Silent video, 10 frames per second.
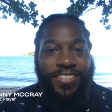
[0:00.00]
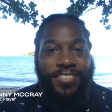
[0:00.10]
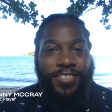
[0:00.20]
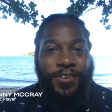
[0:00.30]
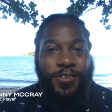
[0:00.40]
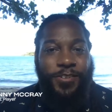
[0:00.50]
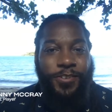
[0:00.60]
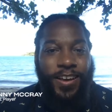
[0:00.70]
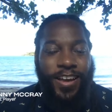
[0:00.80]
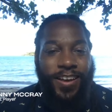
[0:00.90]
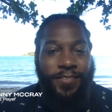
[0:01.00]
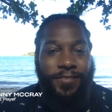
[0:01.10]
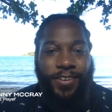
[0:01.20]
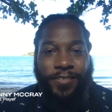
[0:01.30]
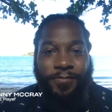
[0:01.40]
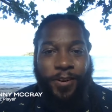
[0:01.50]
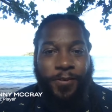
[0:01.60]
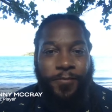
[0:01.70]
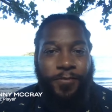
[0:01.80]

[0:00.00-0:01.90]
So you have a vote